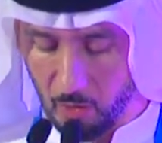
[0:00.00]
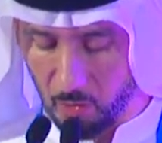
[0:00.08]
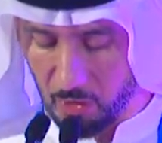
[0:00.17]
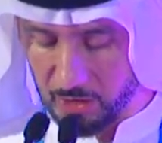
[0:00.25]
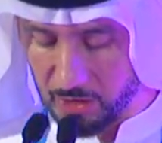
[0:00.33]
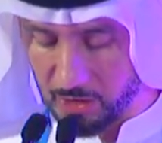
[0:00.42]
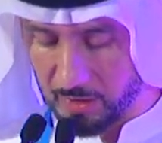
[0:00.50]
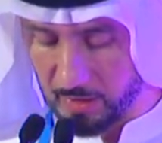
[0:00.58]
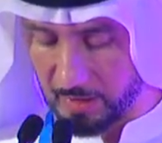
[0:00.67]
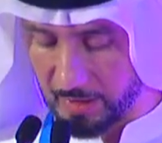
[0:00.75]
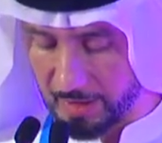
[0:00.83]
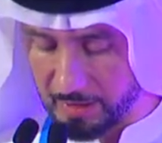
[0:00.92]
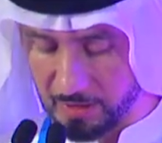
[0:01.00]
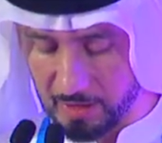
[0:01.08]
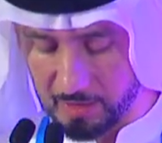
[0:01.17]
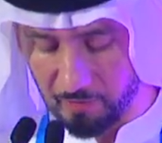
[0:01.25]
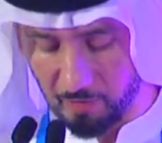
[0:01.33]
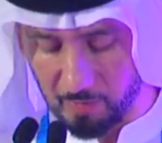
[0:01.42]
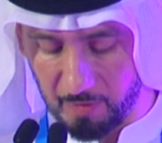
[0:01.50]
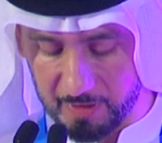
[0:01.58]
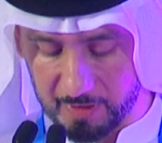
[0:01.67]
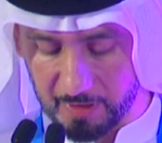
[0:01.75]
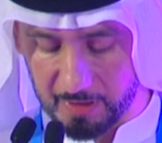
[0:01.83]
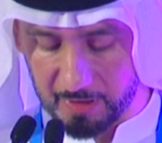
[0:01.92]
which ranges from
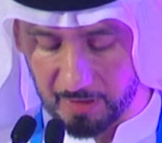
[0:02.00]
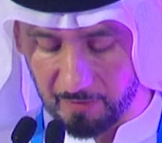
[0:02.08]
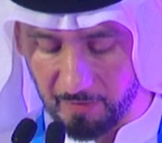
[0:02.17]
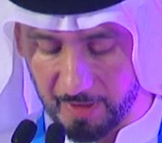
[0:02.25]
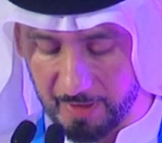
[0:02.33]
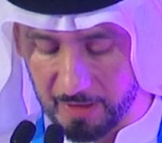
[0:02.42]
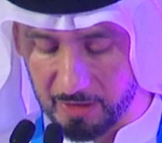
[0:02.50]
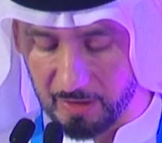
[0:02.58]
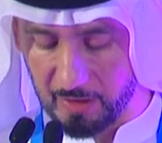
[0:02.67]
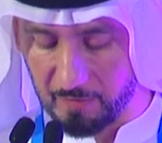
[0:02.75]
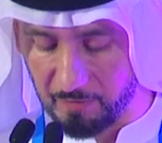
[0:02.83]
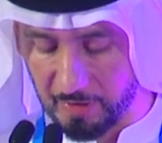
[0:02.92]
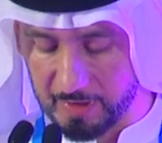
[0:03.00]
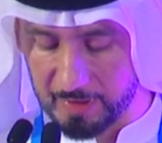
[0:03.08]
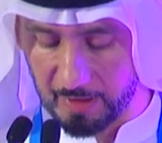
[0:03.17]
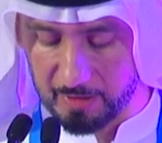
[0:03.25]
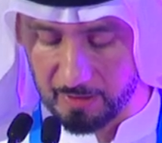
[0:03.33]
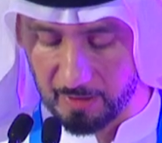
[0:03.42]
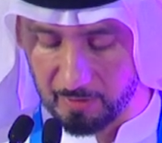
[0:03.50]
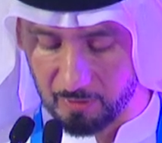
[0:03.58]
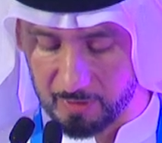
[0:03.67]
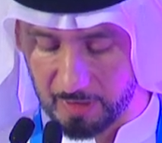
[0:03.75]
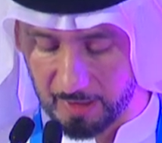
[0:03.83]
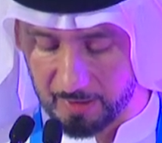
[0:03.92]
its digital financial infrastructure
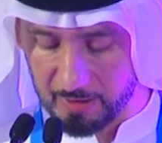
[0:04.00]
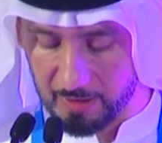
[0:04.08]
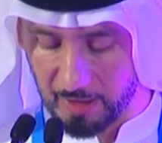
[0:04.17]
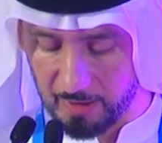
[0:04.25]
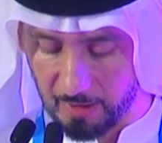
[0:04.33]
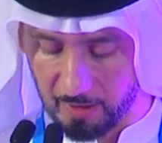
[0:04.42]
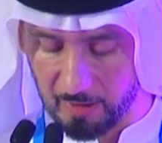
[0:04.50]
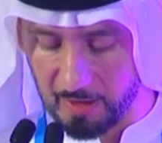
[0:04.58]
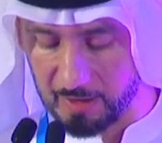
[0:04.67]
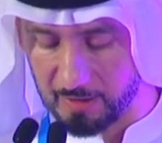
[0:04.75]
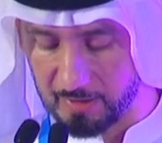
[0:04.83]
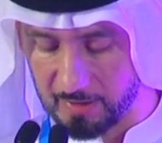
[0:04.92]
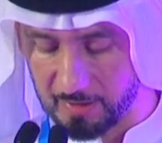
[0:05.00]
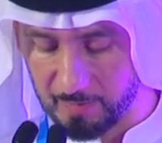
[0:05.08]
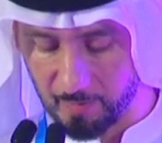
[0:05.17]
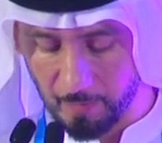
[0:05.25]
to strategy and regulations,